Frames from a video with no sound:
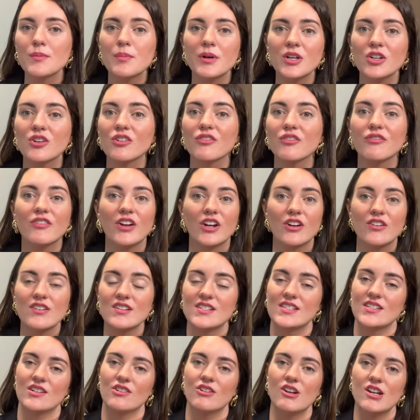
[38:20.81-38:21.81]
but you're very
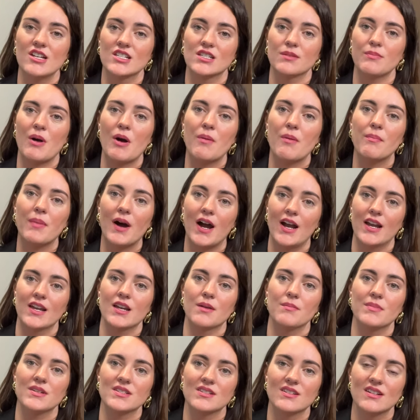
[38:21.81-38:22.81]
serious about buying a
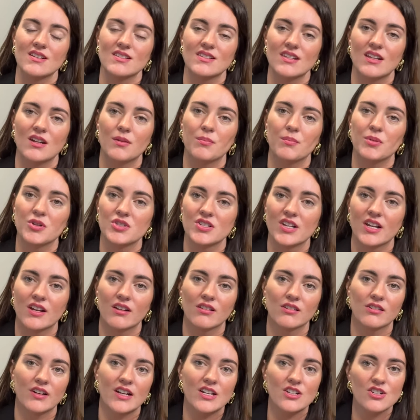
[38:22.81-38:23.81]
business in a
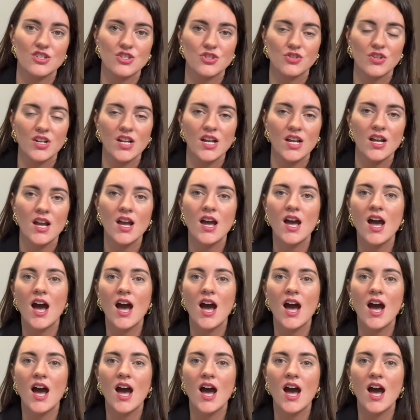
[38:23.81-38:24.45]
particular industry.